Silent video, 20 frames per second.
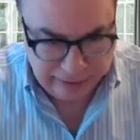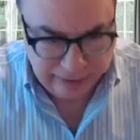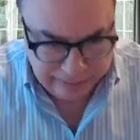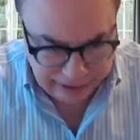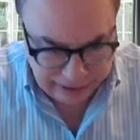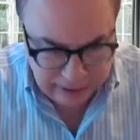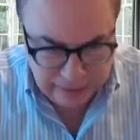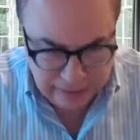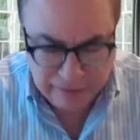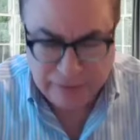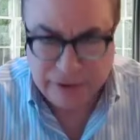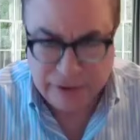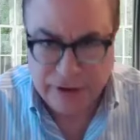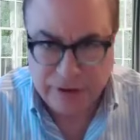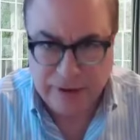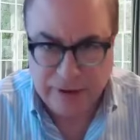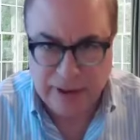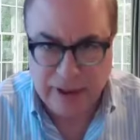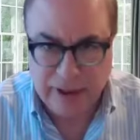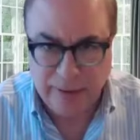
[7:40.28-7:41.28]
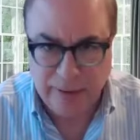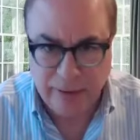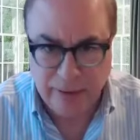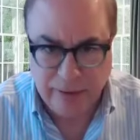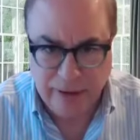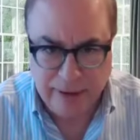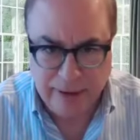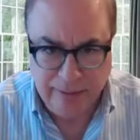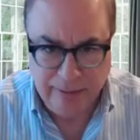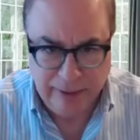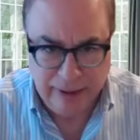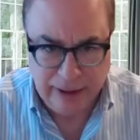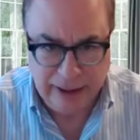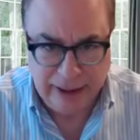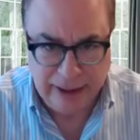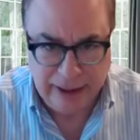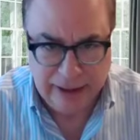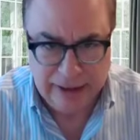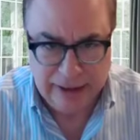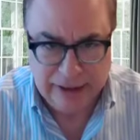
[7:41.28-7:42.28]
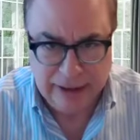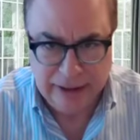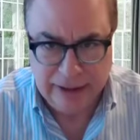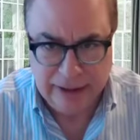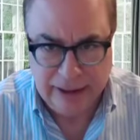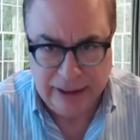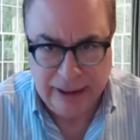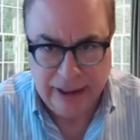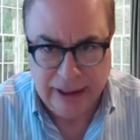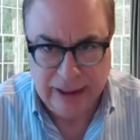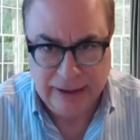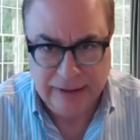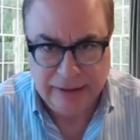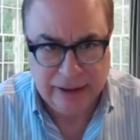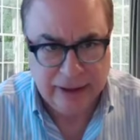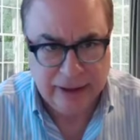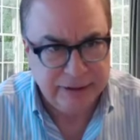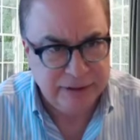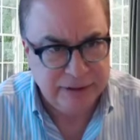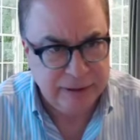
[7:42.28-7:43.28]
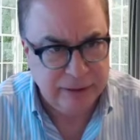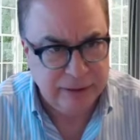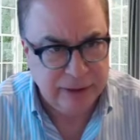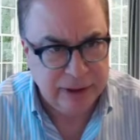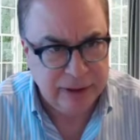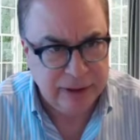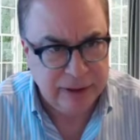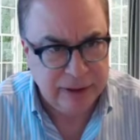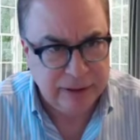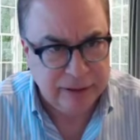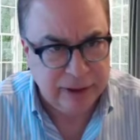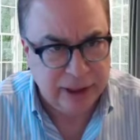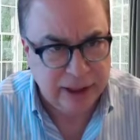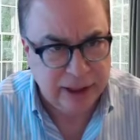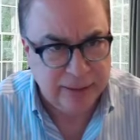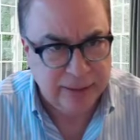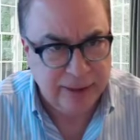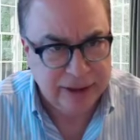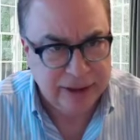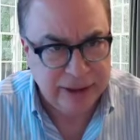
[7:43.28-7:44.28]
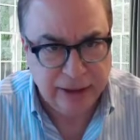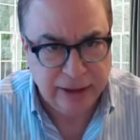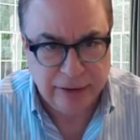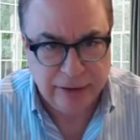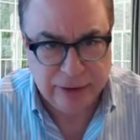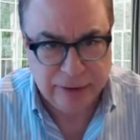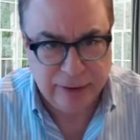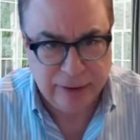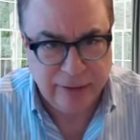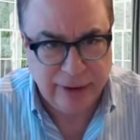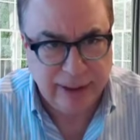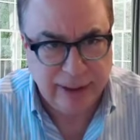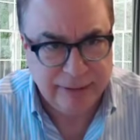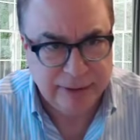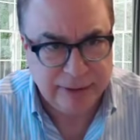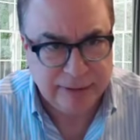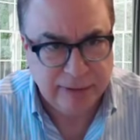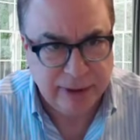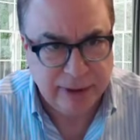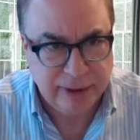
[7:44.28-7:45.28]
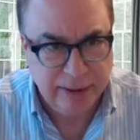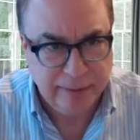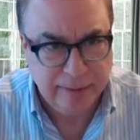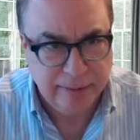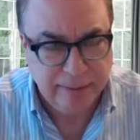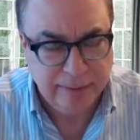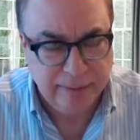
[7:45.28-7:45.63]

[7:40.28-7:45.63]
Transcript: Thank you for sharing that program. And anything else you want to talk about that, or should we wrap this one up?